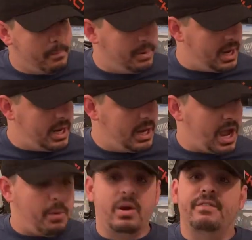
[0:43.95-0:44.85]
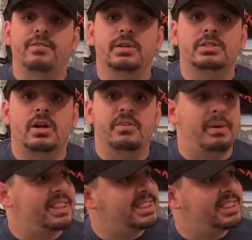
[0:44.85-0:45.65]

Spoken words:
But I want to first start off by